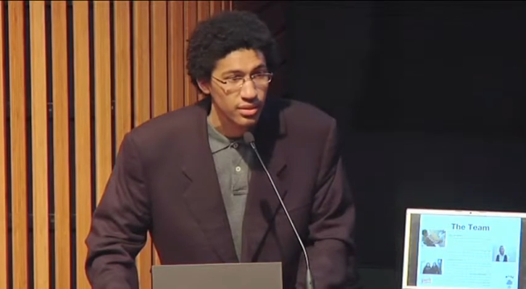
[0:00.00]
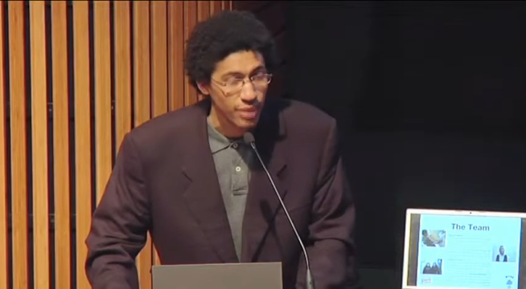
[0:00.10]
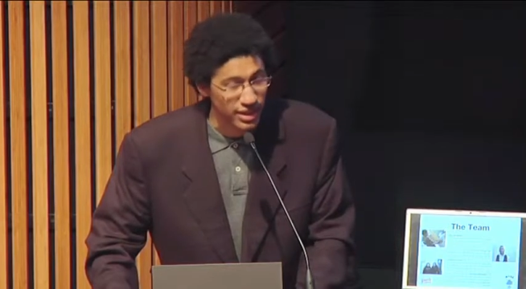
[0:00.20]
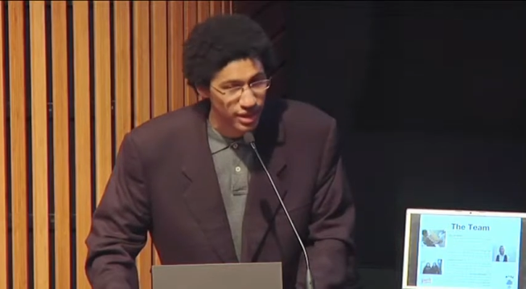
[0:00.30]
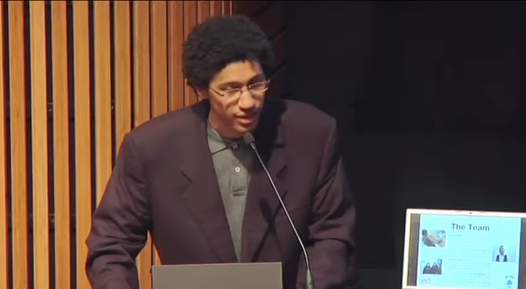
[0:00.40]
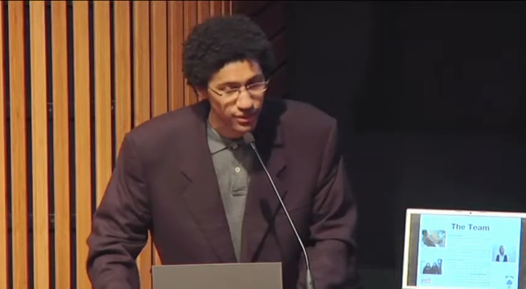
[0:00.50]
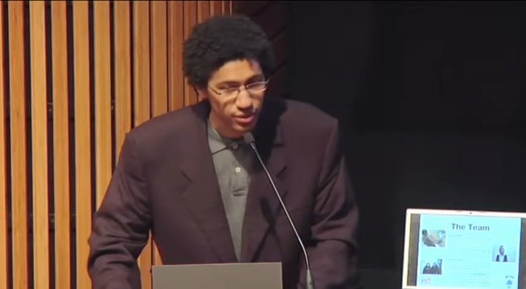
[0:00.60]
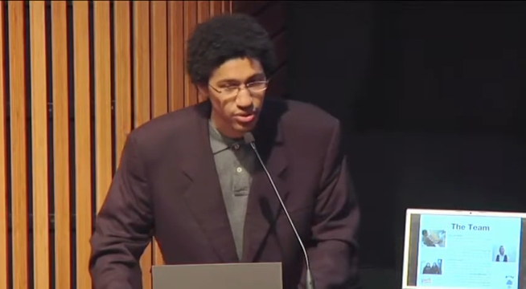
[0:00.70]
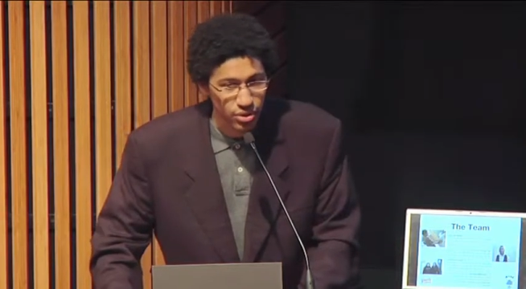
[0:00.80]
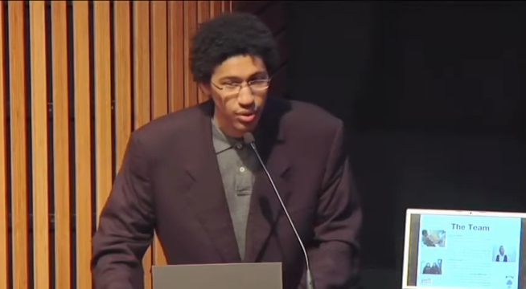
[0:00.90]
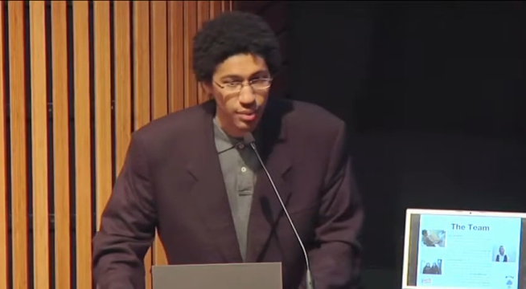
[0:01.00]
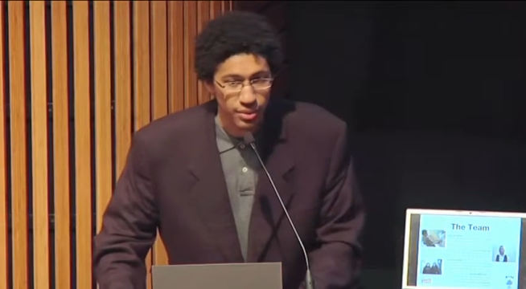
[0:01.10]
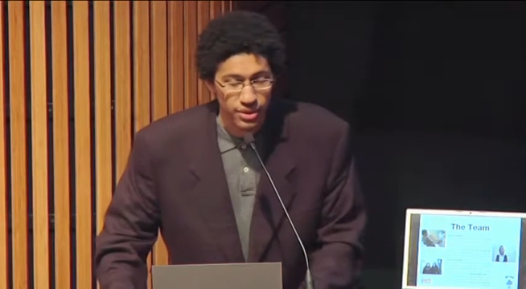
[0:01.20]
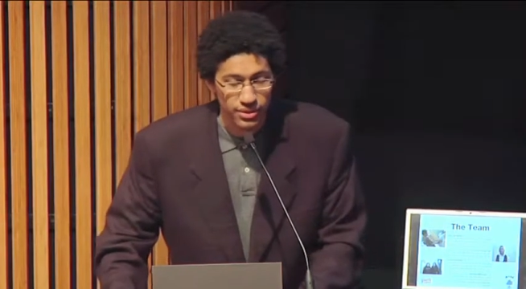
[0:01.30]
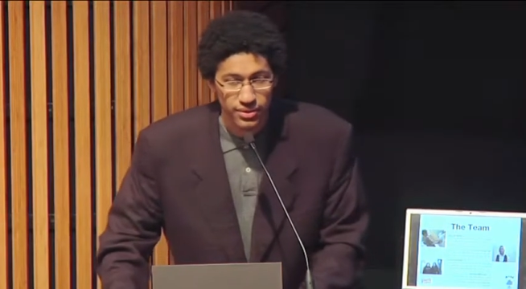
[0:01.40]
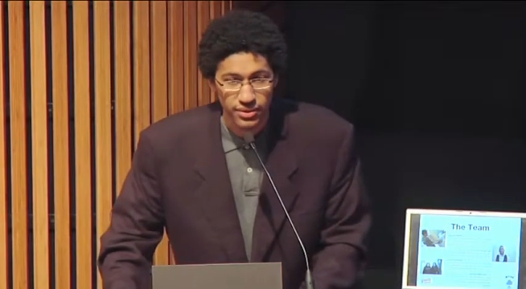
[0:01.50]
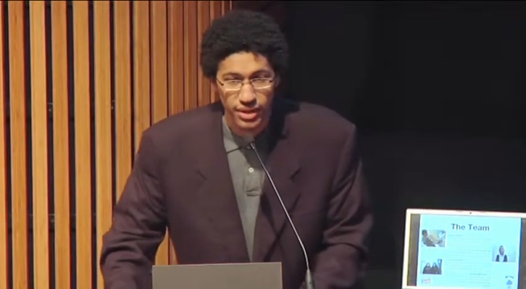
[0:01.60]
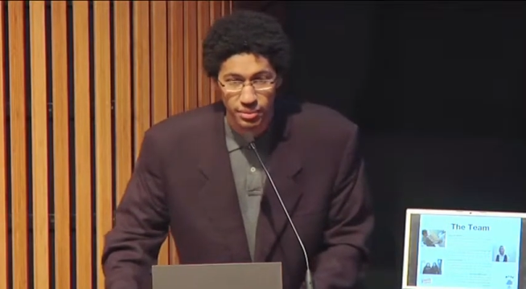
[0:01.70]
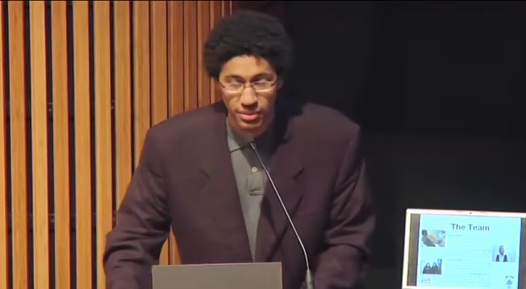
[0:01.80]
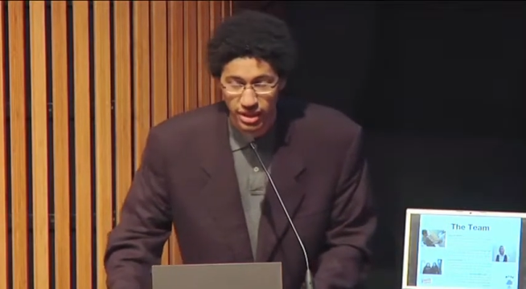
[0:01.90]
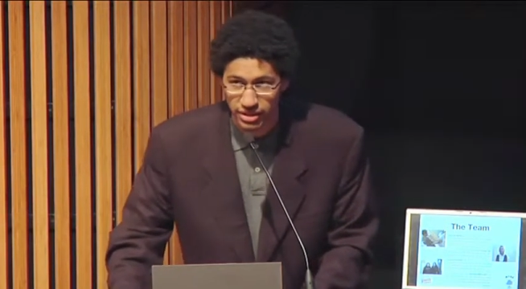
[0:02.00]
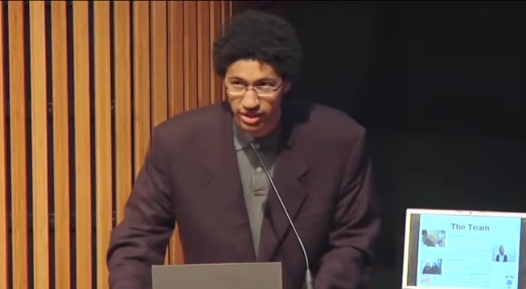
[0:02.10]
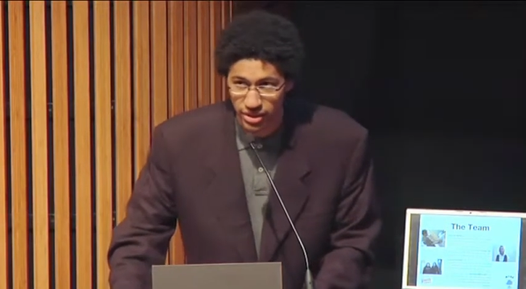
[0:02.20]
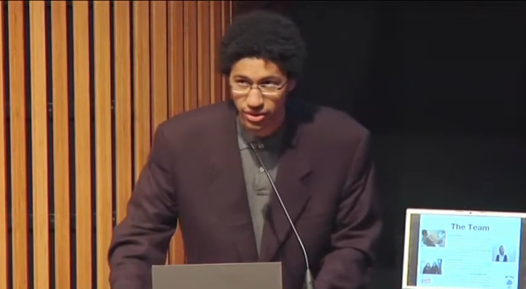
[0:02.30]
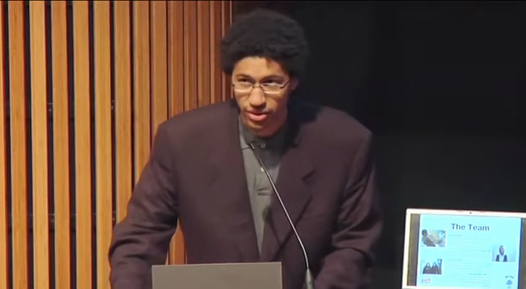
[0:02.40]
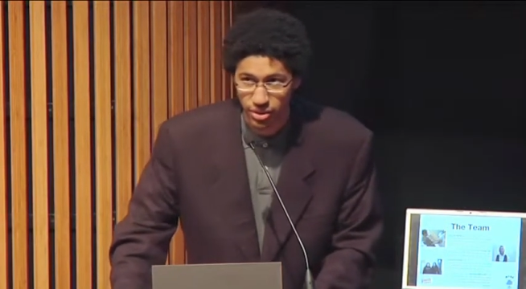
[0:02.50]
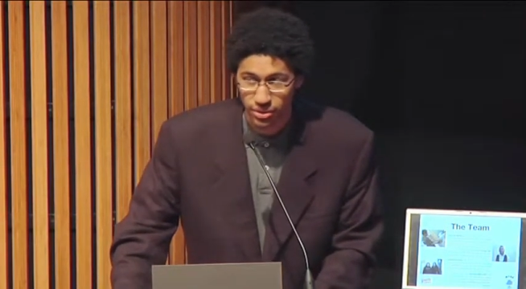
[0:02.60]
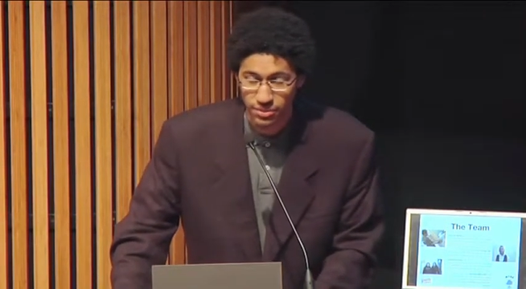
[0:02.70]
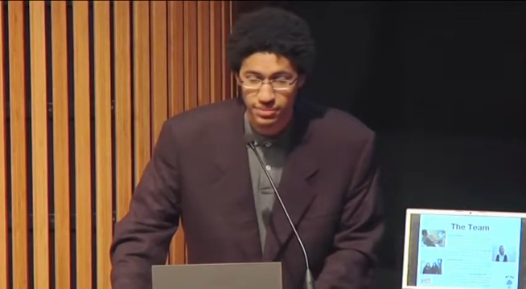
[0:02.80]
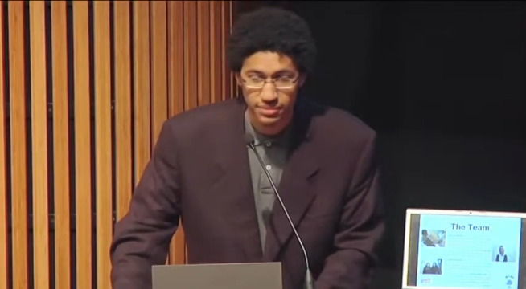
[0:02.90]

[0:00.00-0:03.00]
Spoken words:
Mandela Foods Cooperative. I'm 19 years old.